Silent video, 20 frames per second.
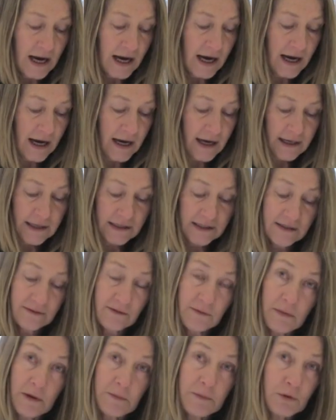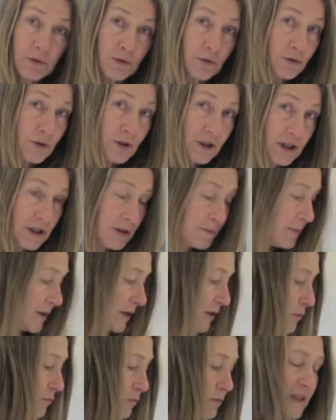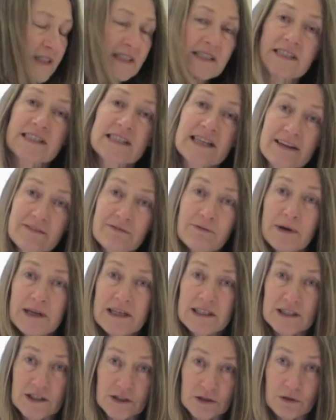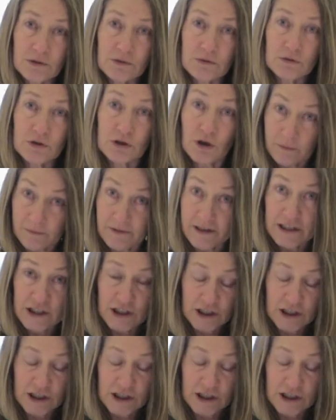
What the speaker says: So I've got my board, but always the safe way to chop